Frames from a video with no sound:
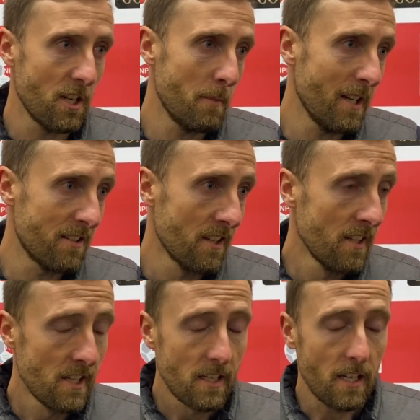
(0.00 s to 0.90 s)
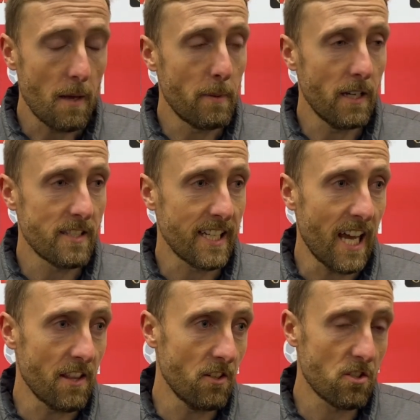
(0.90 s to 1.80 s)
a bit of
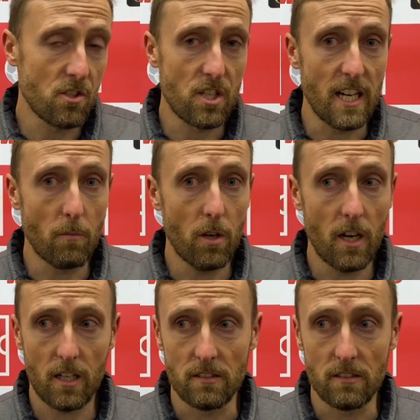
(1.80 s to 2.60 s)
togetherness and teamwork,